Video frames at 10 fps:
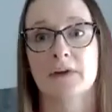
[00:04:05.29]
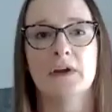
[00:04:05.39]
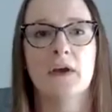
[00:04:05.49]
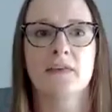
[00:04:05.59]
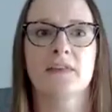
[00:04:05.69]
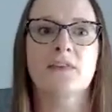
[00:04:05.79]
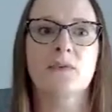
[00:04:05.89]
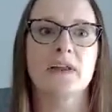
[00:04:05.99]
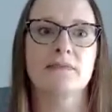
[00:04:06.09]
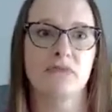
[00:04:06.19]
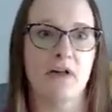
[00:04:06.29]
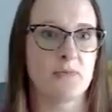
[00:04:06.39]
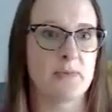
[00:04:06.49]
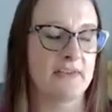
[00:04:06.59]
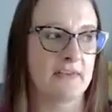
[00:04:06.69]
So that's what I
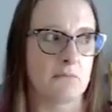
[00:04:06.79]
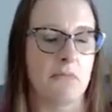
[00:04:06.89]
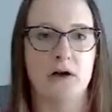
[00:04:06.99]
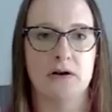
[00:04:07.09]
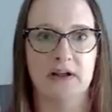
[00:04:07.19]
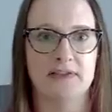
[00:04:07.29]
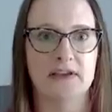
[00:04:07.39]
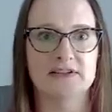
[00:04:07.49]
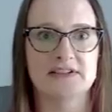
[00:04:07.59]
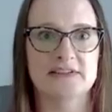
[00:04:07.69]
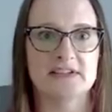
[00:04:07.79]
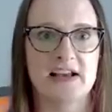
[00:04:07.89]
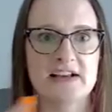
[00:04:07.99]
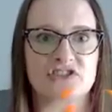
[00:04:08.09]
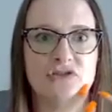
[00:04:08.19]
love about this model. I think it doesn't
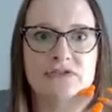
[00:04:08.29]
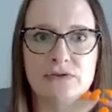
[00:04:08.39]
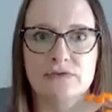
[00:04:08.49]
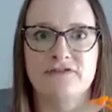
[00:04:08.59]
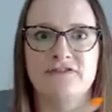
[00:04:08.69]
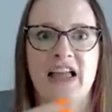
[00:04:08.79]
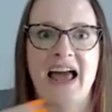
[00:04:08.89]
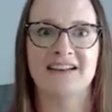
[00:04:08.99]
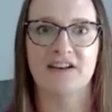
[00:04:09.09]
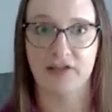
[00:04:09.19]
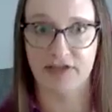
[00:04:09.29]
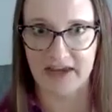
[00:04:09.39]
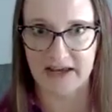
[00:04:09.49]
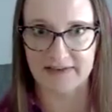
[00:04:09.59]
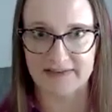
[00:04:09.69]
ask you to flatten
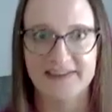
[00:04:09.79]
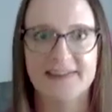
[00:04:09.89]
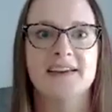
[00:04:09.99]
things.